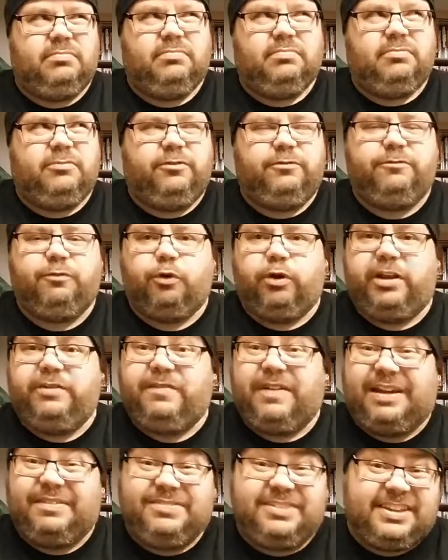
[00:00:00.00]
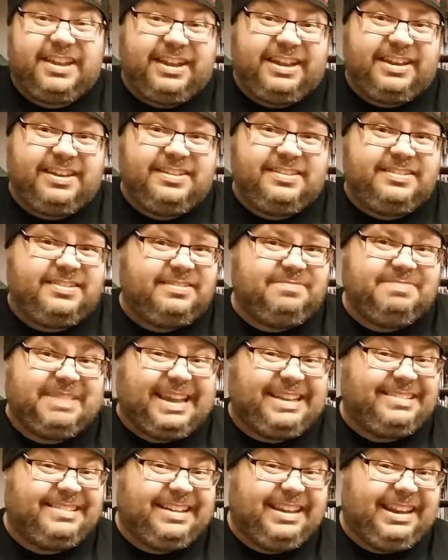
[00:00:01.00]
45 seconds. That's
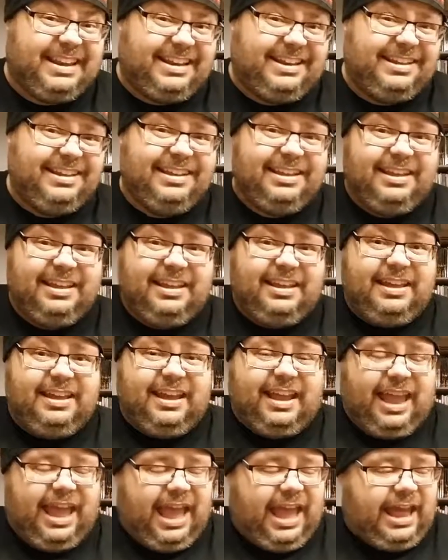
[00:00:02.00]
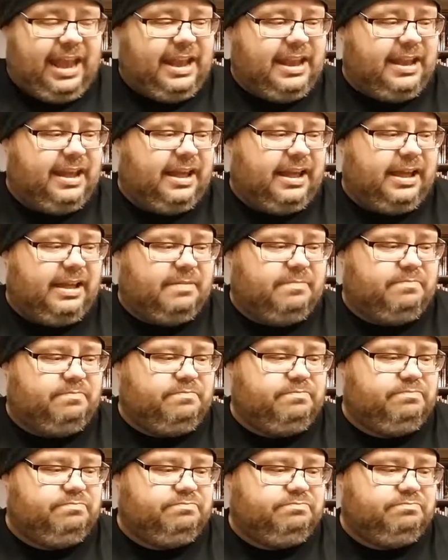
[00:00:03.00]
it. And,
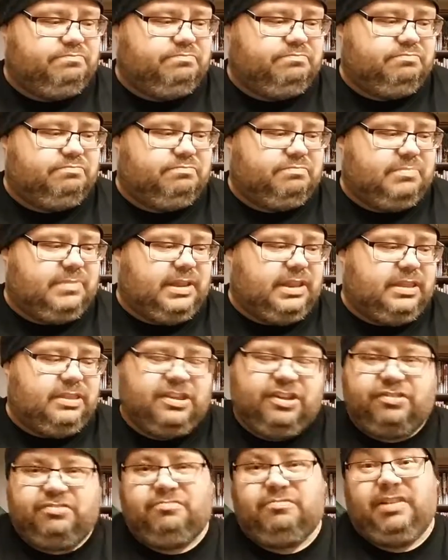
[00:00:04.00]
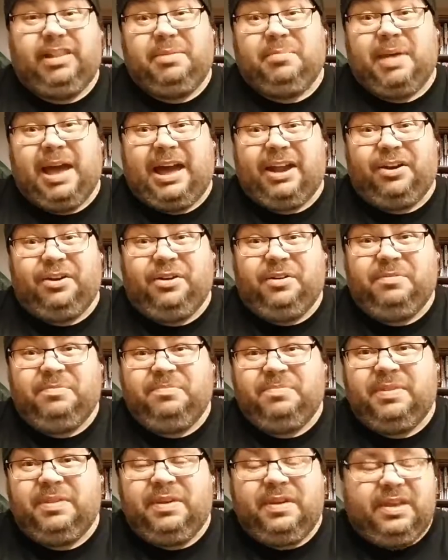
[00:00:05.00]
doesn't really matter.
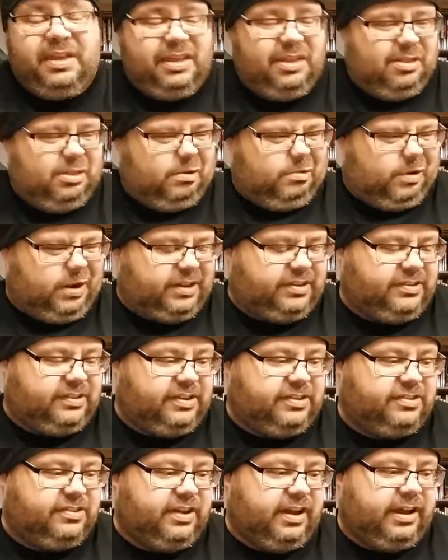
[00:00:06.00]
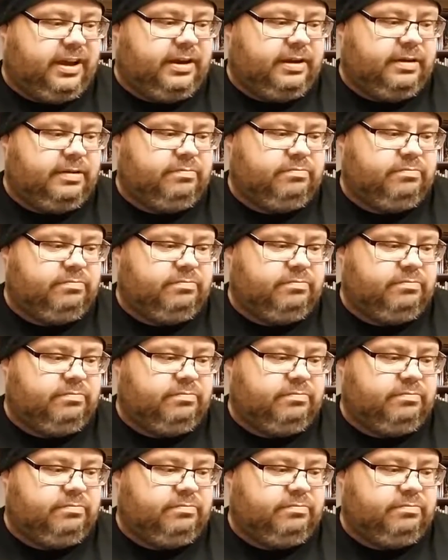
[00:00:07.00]
The rest is done.